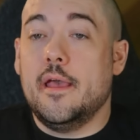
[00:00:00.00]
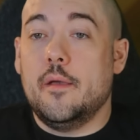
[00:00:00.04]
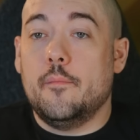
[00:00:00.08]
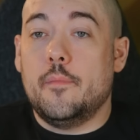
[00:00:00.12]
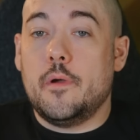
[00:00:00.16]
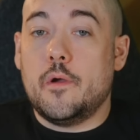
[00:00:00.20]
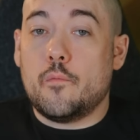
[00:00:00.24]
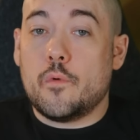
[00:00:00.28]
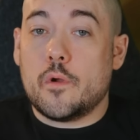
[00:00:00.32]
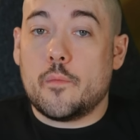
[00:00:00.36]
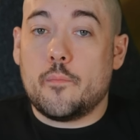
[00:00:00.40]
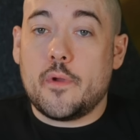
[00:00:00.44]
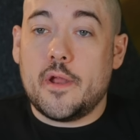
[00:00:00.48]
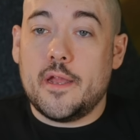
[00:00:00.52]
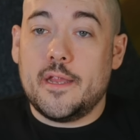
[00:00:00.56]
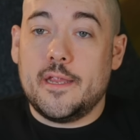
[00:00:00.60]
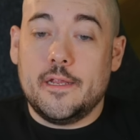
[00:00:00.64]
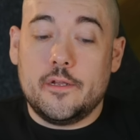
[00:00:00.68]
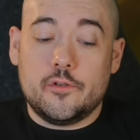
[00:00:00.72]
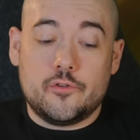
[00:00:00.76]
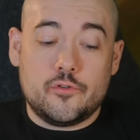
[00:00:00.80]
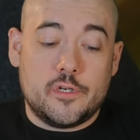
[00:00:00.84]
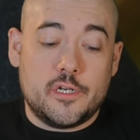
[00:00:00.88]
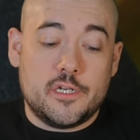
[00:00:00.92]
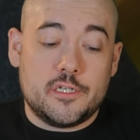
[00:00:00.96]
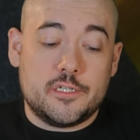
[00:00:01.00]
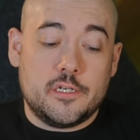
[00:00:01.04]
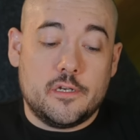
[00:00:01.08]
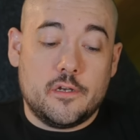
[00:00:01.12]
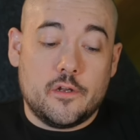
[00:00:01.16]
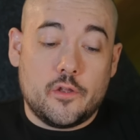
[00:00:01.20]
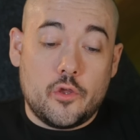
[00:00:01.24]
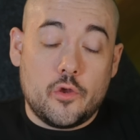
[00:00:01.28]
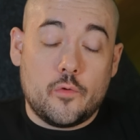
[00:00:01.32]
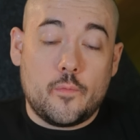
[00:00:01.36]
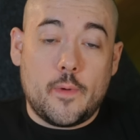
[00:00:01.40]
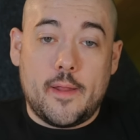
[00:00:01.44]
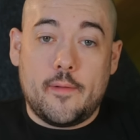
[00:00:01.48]
But we're breaking tradition in a
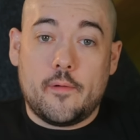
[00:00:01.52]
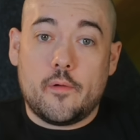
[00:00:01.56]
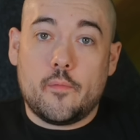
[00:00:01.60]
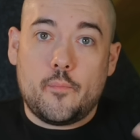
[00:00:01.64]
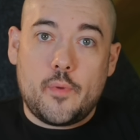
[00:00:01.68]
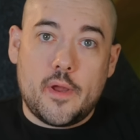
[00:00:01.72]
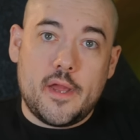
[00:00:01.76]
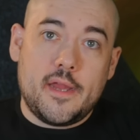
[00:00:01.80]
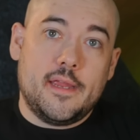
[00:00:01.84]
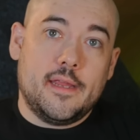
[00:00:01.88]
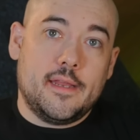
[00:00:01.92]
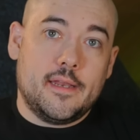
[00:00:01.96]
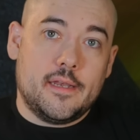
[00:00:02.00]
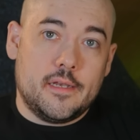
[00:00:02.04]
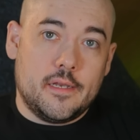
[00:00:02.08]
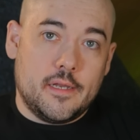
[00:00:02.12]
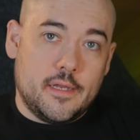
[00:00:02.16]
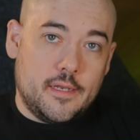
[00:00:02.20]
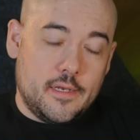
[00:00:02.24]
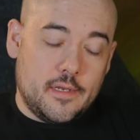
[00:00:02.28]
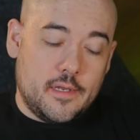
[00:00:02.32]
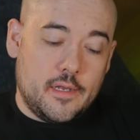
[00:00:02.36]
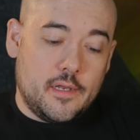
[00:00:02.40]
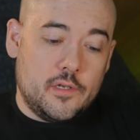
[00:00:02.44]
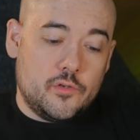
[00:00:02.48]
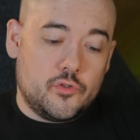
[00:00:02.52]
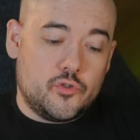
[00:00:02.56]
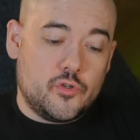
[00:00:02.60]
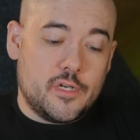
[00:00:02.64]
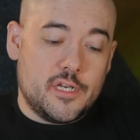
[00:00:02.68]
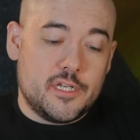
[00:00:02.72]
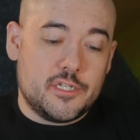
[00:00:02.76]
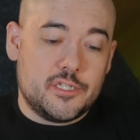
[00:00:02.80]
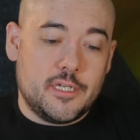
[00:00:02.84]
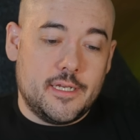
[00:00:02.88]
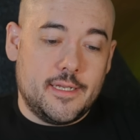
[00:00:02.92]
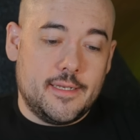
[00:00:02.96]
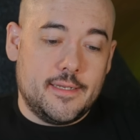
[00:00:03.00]
good way. We're breaking it tradition
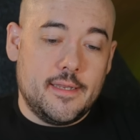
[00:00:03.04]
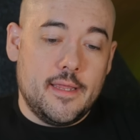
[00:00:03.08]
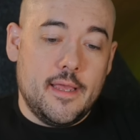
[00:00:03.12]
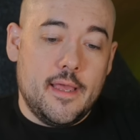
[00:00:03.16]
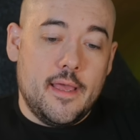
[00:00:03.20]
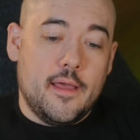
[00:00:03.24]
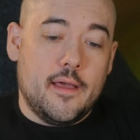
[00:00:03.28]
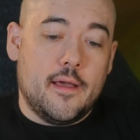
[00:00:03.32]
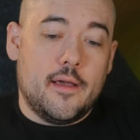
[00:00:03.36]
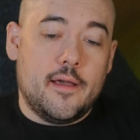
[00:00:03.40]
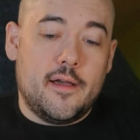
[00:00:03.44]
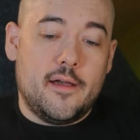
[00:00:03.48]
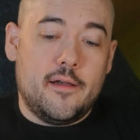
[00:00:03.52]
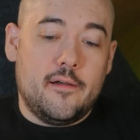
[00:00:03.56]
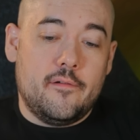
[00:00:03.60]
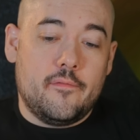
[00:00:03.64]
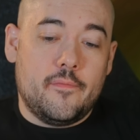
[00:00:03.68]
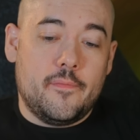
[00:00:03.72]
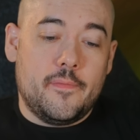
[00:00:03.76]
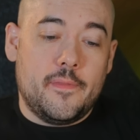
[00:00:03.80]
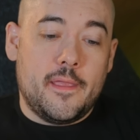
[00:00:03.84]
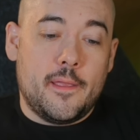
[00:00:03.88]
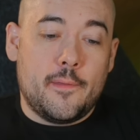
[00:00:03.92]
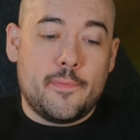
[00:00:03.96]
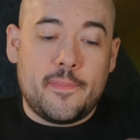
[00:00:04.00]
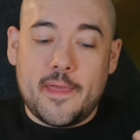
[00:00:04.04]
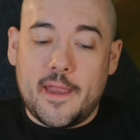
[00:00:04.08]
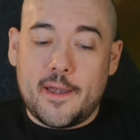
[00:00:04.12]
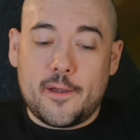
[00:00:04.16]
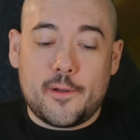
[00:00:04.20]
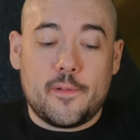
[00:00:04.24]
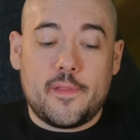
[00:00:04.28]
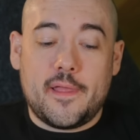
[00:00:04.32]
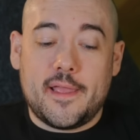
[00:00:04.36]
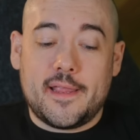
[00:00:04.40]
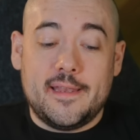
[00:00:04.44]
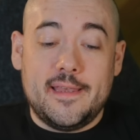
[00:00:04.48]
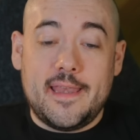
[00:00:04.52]
tradition the, that
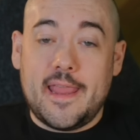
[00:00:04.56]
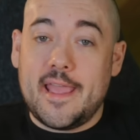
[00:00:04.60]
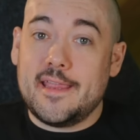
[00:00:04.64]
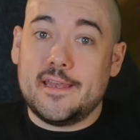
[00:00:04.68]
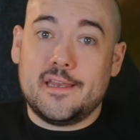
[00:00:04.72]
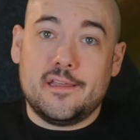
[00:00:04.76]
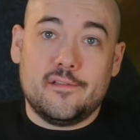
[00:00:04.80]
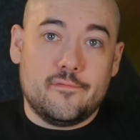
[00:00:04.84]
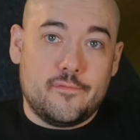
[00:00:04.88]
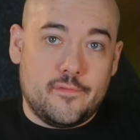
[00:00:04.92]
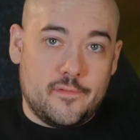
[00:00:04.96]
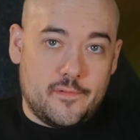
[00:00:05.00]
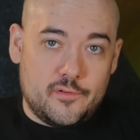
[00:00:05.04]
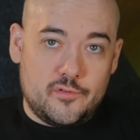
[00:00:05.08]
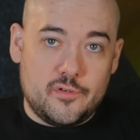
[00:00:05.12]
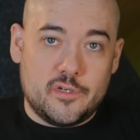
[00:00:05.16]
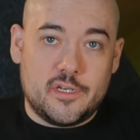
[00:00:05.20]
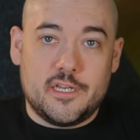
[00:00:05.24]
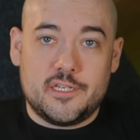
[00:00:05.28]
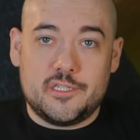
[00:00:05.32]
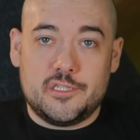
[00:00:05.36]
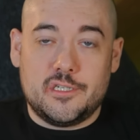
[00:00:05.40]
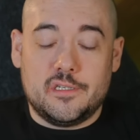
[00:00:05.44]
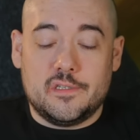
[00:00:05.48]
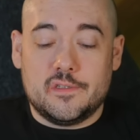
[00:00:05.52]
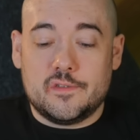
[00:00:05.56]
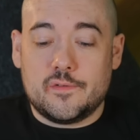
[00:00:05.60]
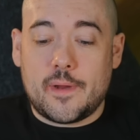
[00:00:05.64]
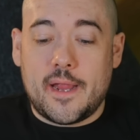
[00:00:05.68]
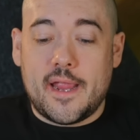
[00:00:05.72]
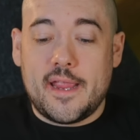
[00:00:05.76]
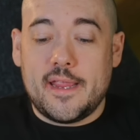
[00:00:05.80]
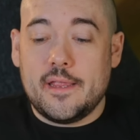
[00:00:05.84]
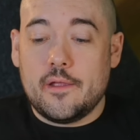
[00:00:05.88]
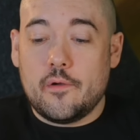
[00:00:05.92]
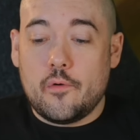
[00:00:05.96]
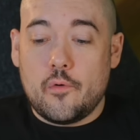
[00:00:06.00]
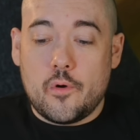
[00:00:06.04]
are like negative traditions,
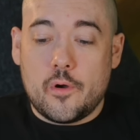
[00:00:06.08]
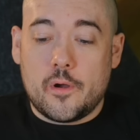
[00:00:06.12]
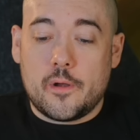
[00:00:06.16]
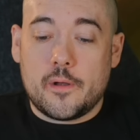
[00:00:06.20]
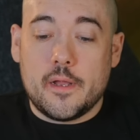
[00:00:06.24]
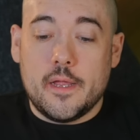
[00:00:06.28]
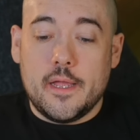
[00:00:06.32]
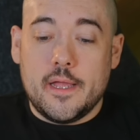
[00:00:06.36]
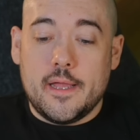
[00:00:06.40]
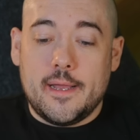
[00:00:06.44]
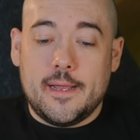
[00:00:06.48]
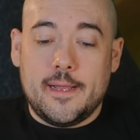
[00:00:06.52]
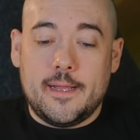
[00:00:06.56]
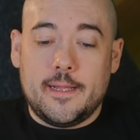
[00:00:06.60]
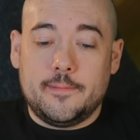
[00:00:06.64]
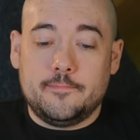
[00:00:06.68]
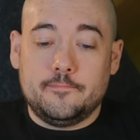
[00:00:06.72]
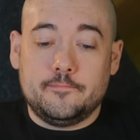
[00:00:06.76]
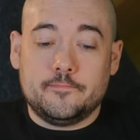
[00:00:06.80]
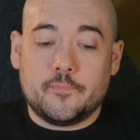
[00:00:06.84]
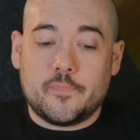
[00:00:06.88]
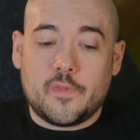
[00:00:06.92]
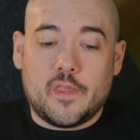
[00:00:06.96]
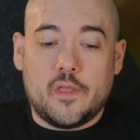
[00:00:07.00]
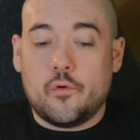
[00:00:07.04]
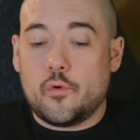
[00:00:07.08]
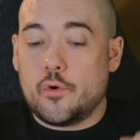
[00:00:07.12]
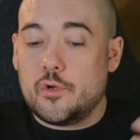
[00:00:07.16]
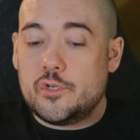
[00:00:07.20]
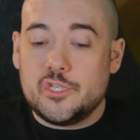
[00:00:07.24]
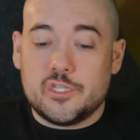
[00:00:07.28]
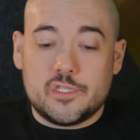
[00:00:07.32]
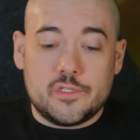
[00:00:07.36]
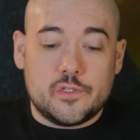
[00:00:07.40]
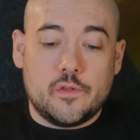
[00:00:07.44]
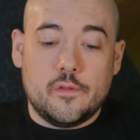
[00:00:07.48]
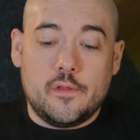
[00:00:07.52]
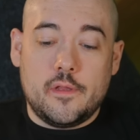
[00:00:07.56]
right? Or um, or
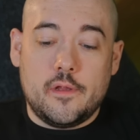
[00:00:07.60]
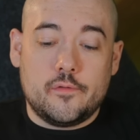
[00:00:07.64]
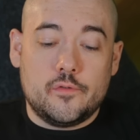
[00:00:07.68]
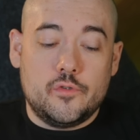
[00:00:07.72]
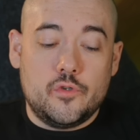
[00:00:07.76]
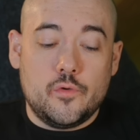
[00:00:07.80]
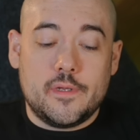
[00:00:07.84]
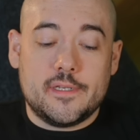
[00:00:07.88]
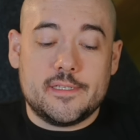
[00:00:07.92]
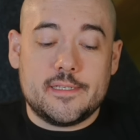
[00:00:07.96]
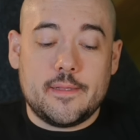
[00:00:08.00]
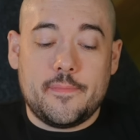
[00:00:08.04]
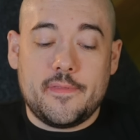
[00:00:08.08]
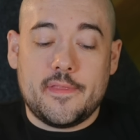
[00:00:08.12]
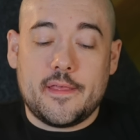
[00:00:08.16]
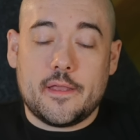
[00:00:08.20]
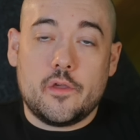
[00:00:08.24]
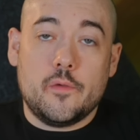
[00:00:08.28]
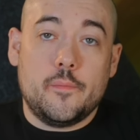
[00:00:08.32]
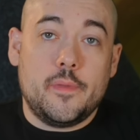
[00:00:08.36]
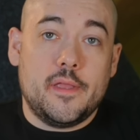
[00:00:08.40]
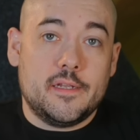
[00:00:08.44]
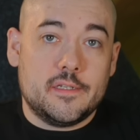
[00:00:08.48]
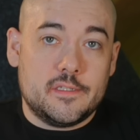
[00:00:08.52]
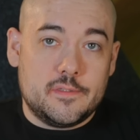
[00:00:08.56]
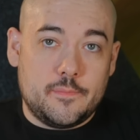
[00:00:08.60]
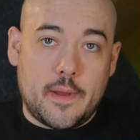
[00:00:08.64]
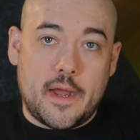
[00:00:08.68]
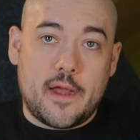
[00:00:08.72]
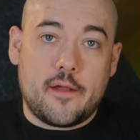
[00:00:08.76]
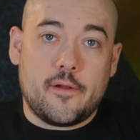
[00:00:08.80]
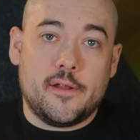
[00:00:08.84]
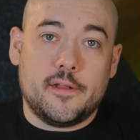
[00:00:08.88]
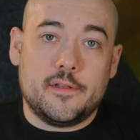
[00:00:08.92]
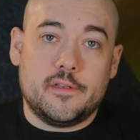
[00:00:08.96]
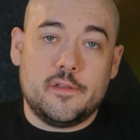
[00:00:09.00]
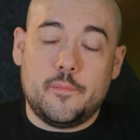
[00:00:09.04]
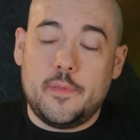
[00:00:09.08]
just you know doing something that could be
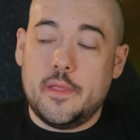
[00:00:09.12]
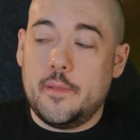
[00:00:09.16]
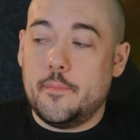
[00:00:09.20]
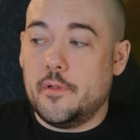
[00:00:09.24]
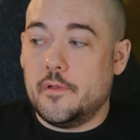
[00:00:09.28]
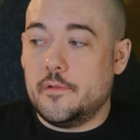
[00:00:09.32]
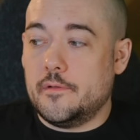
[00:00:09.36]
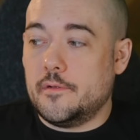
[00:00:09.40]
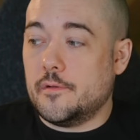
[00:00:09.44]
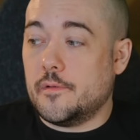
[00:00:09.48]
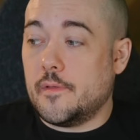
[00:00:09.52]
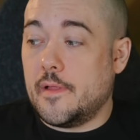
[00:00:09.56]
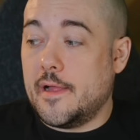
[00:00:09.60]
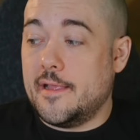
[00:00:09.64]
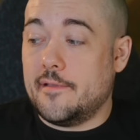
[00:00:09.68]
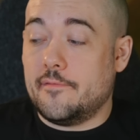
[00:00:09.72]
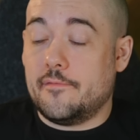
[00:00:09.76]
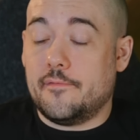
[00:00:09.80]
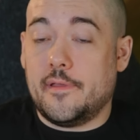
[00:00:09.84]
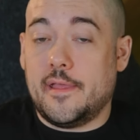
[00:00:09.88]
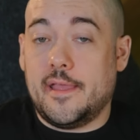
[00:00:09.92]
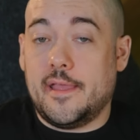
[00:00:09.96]
inspiring to people in your life.